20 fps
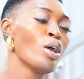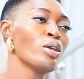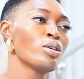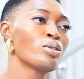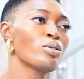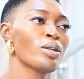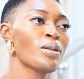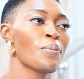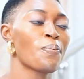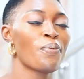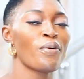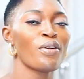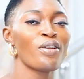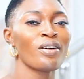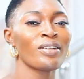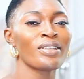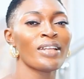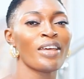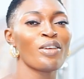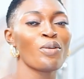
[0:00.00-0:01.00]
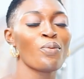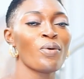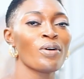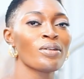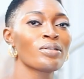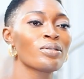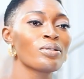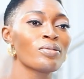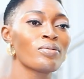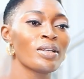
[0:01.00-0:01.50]
So the product that you
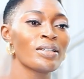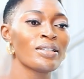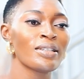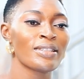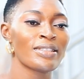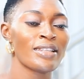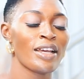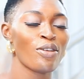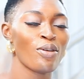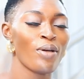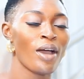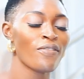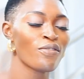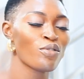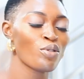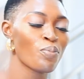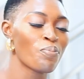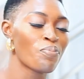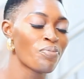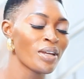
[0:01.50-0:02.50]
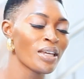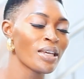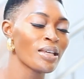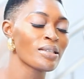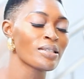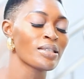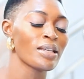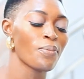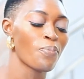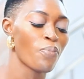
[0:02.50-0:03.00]
want to register, you have to bring a
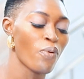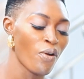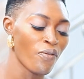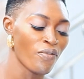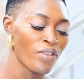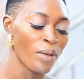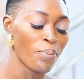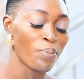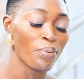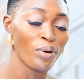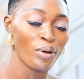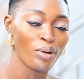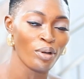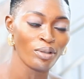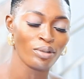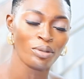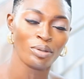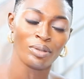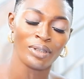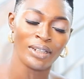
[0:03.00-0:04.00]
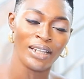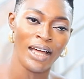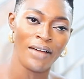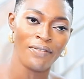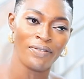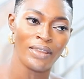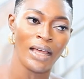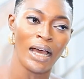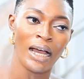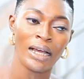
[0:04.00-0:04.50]
sample of that product to
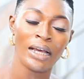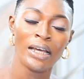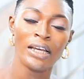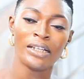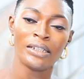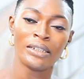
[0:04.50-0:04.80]
NAFDAC